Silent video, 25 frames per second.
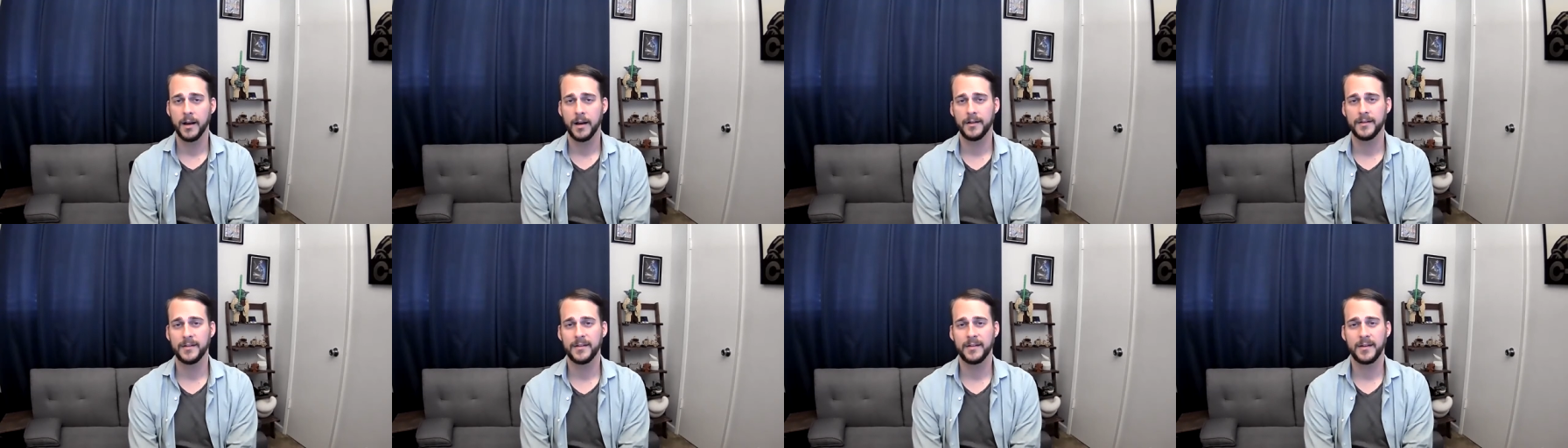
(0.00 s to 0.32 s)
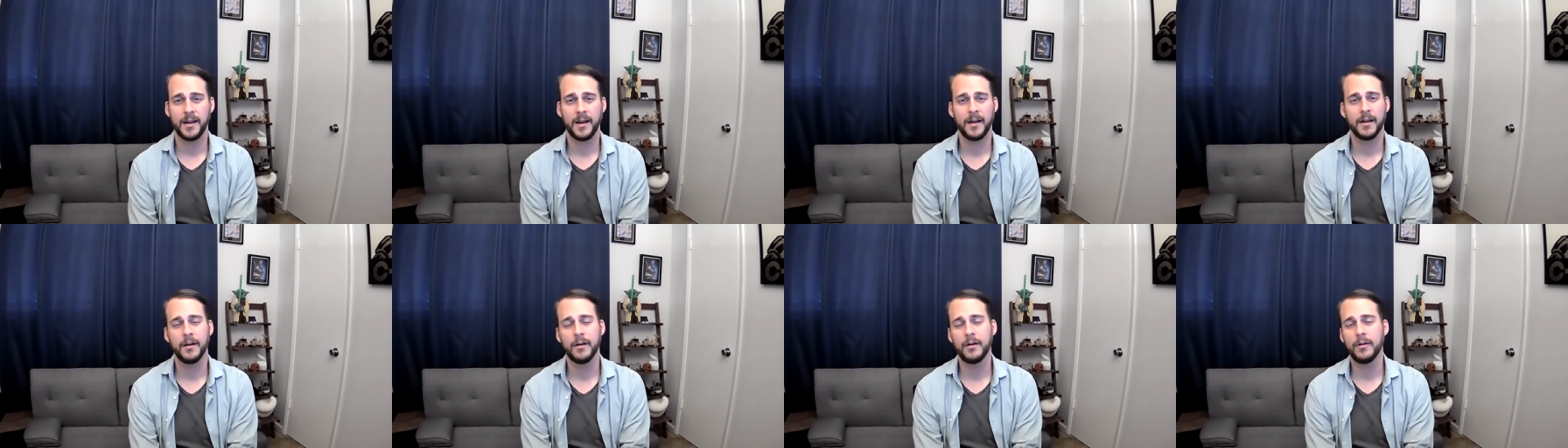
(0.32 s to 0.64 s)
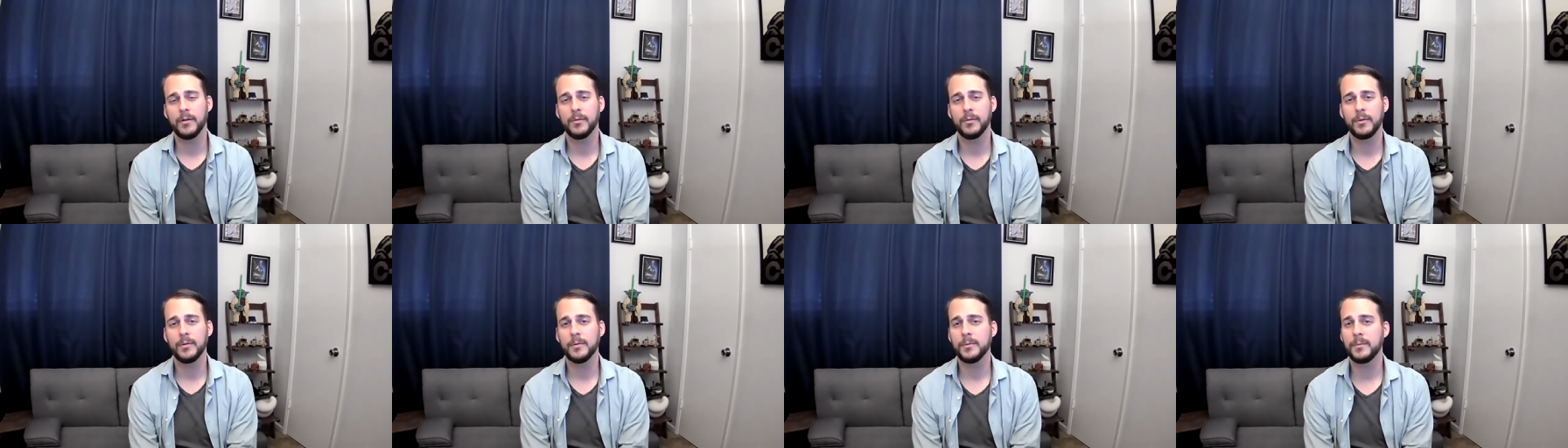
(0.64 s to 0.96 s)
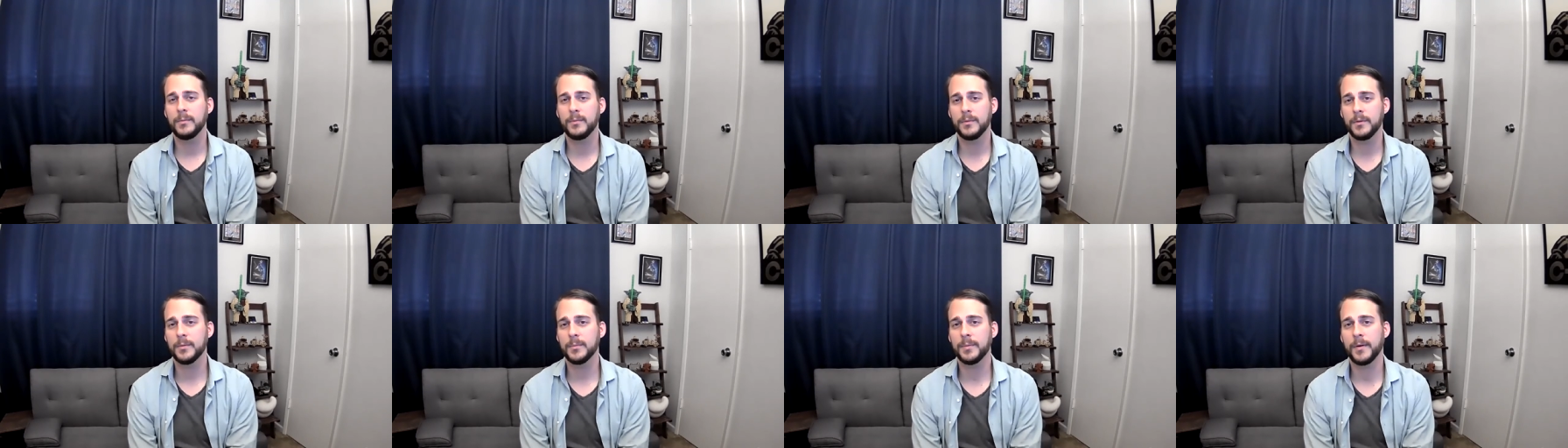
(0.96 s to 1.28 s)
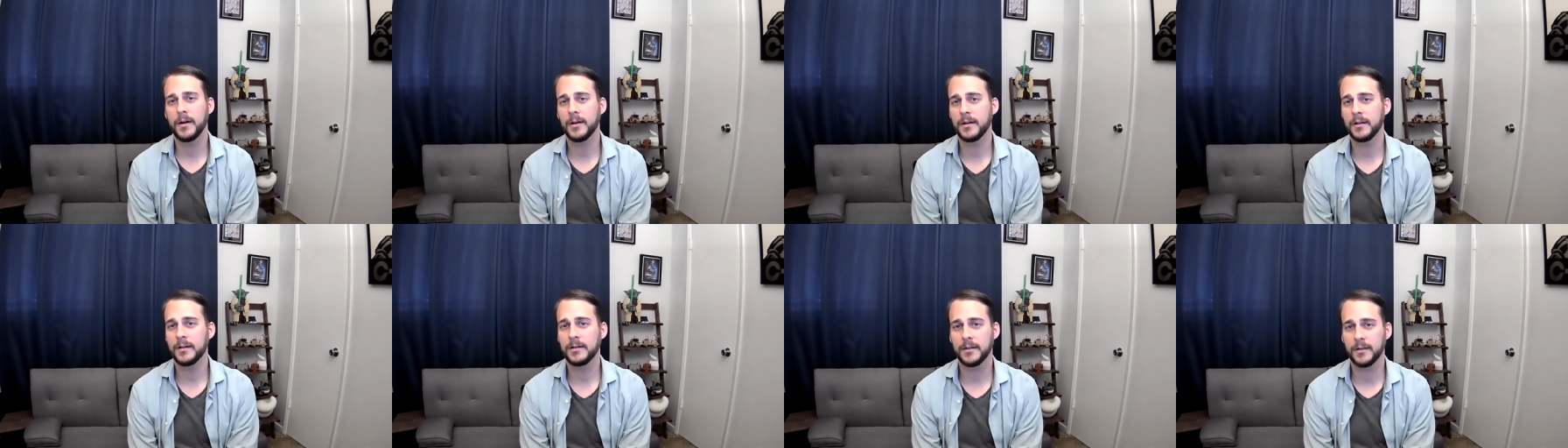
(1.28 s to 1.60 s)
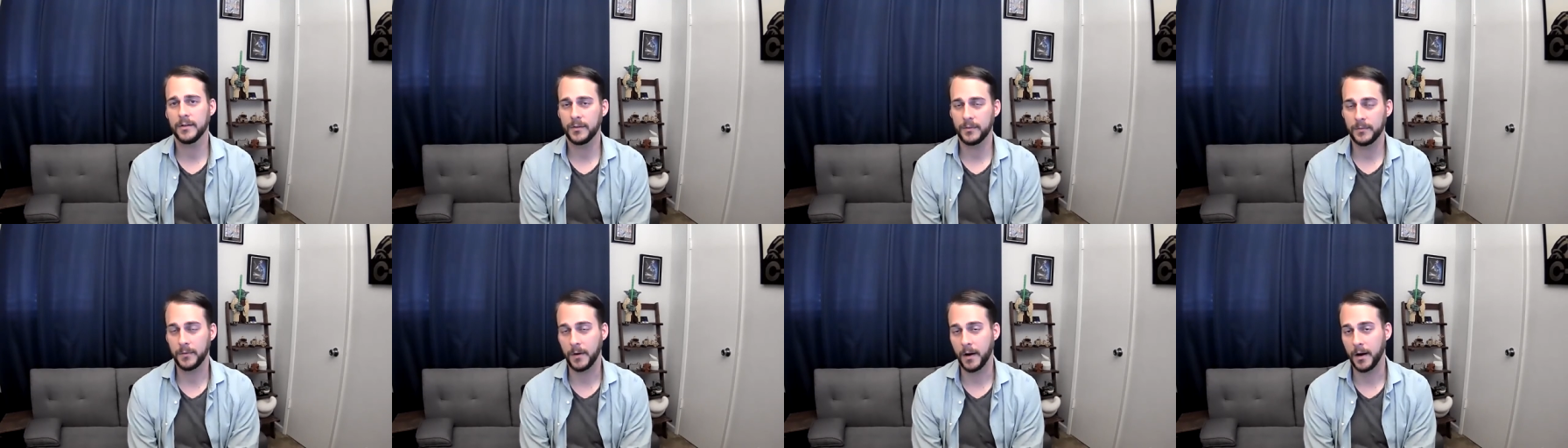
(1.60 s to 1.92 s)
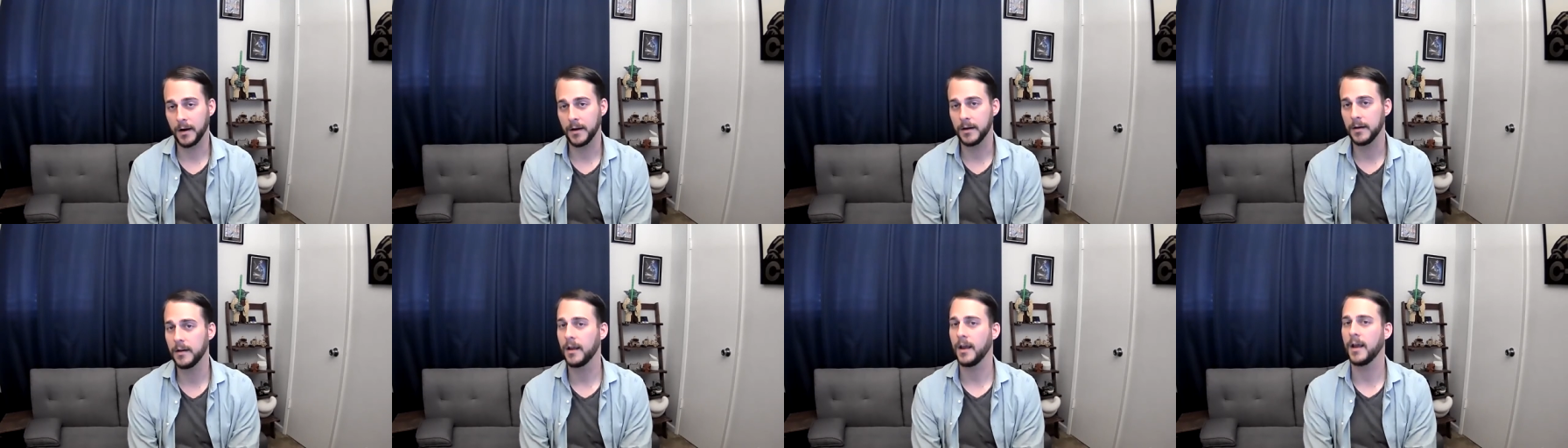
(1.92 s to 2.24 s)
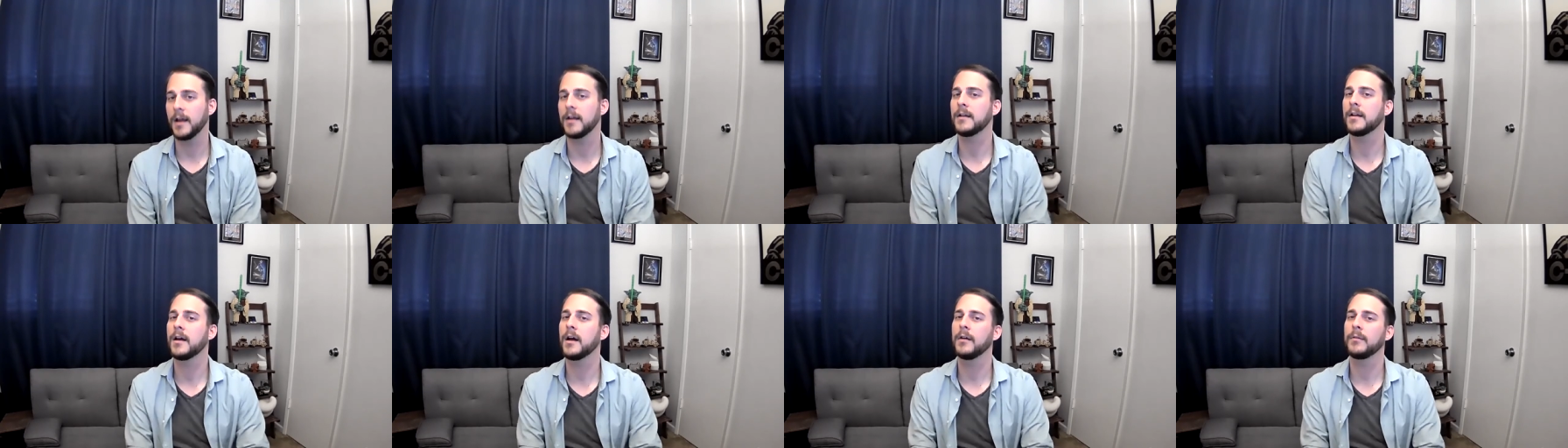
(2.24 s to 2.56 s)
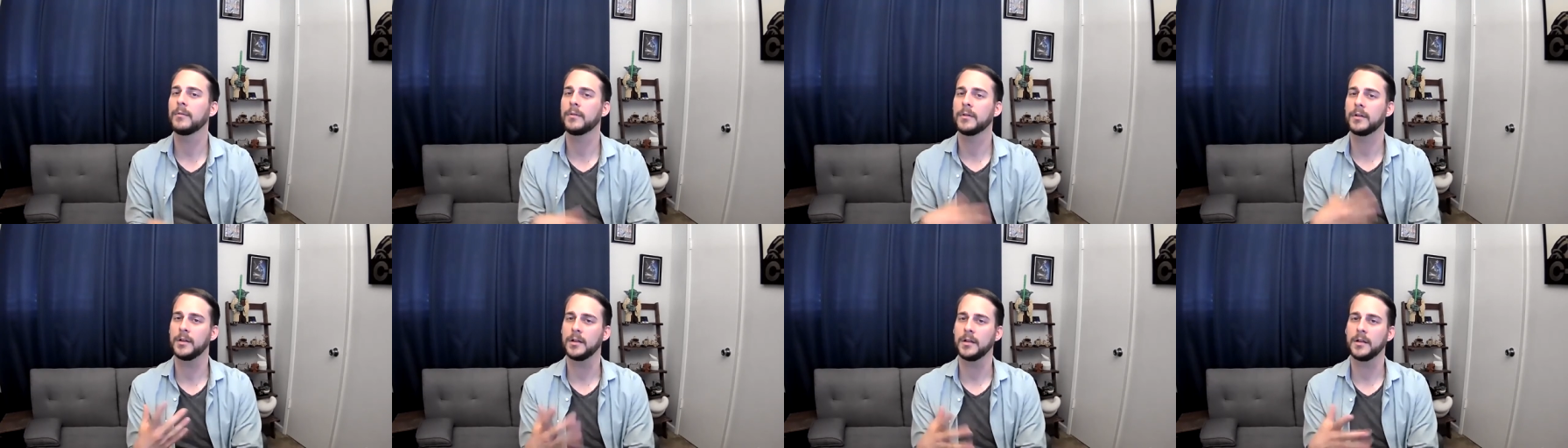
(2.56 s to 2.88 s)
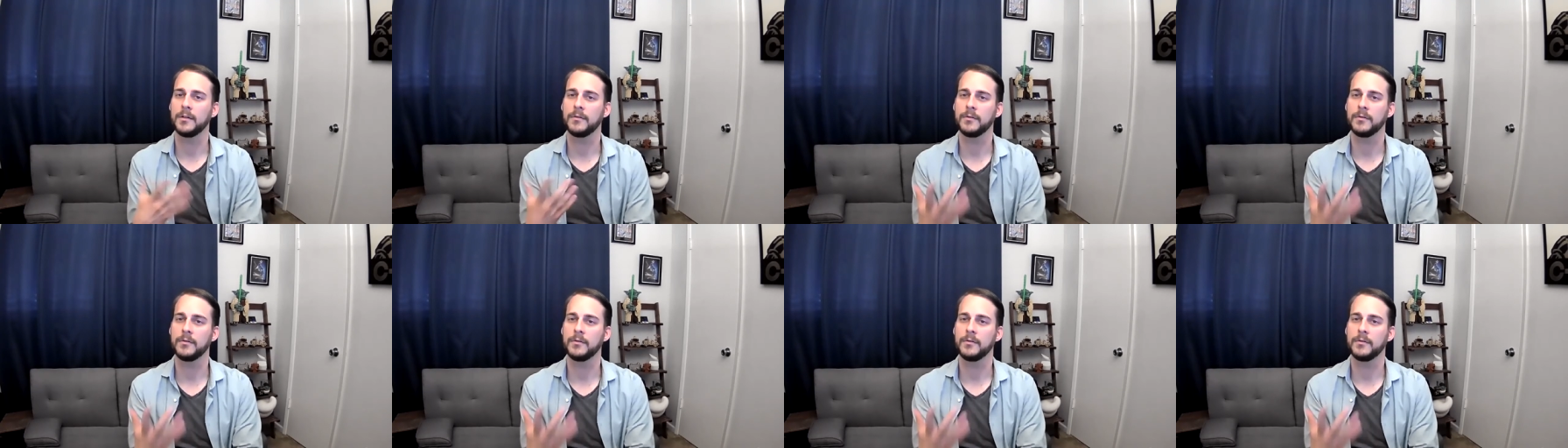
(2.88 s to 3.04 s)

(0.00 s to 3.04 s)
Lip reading: and say, oh, well, your product is fine, and not really